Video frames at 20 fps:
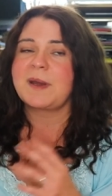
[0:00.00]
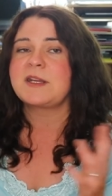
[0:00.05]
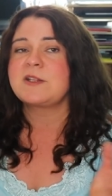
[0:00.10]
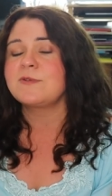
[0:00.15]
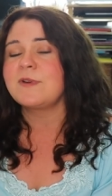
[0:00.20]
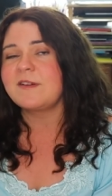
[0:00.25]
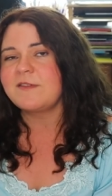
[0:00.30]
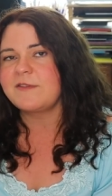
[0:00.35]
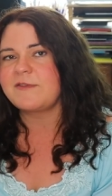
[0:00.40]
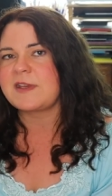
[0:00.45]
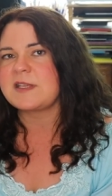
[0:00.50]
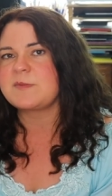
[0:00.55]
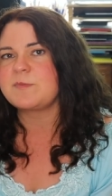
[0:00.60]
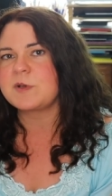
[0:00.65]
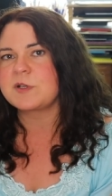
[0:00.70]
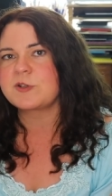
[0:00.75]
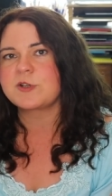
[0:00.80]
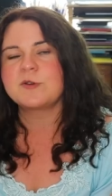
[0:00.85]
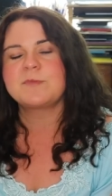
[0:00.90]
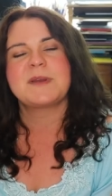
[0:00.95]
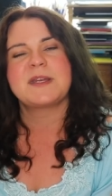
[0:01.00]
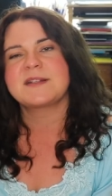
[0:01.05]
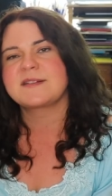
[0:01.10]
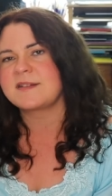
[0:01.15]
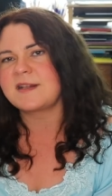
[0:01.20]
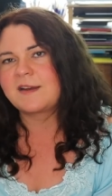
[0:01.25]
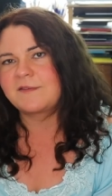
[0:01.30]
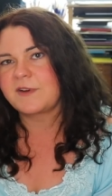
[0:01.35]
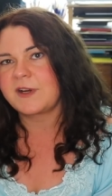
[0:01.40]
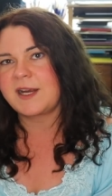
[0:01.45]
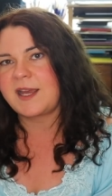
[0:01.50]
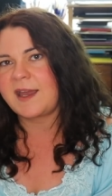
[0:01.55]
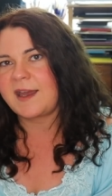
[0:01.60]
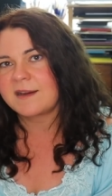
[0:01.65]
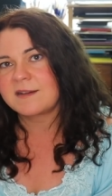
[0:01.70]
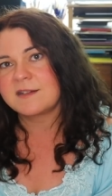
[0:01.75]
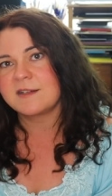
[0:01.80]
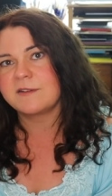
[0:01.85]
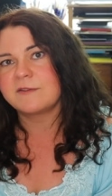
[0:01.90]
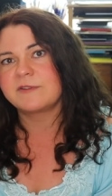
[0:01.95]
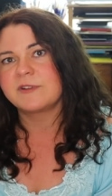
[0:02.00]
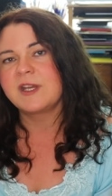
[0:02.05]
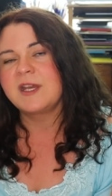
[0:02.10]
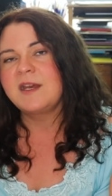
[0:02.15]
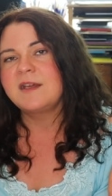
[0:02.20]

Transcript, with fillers: I do have a Facebook group. It's not very active.